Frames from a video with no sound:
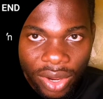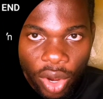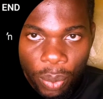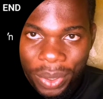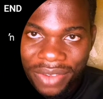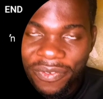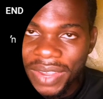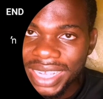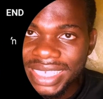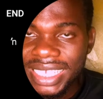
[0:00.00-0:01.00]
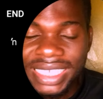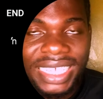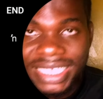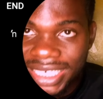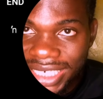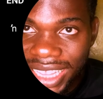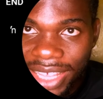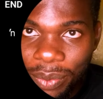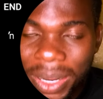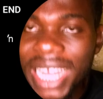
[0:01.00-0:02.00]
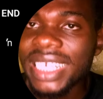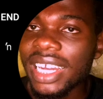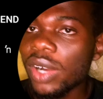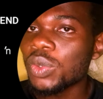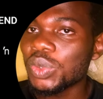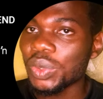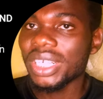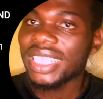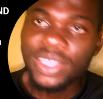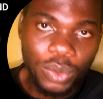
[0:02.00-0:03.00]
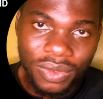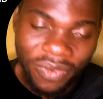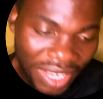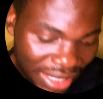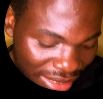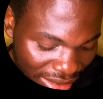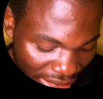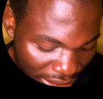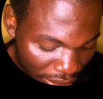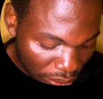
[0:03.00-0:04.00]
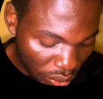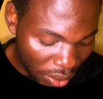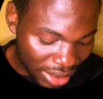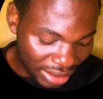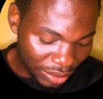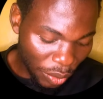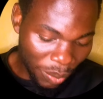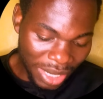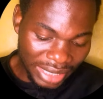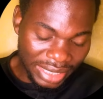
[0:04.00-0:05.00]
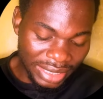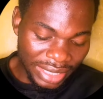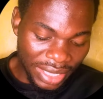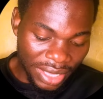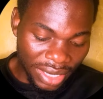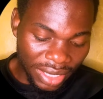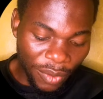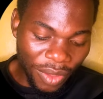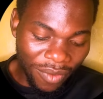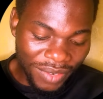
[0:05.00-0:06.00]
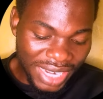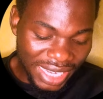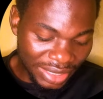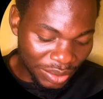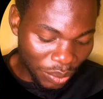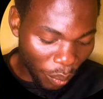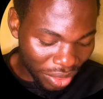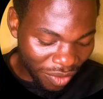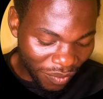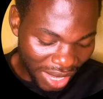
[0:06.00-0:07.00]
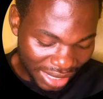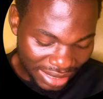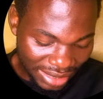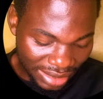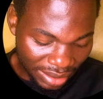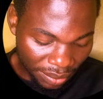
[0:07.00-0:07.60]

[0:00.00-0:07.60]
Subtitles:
open files and edit them and how to read those files. So our next command, now we have dealt with files.